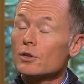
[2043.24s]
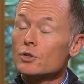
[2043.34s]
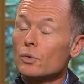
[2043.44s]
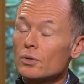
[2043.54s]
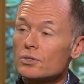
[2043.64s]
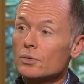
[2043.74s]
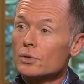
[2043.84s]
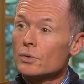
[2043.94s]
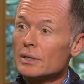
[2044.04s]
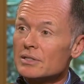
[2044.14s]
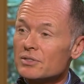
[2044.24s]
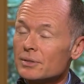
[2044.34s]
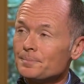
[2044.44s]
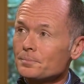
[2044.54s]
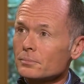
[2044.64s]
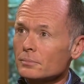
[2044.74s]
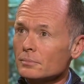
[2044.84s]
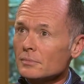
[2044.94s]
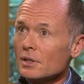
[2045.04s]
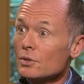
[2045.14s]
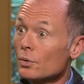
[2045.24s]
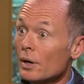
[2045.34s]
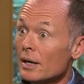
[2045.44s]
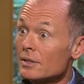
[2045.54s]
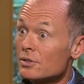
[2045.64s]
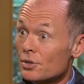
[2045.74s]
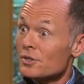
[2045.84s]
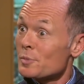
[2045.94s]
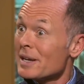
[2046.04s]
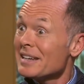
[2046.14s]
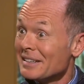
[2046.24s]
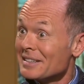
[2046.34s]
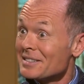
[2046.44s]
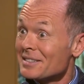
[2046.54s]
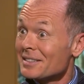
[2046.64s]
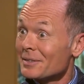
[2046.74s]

that you also do is you are a church pianist.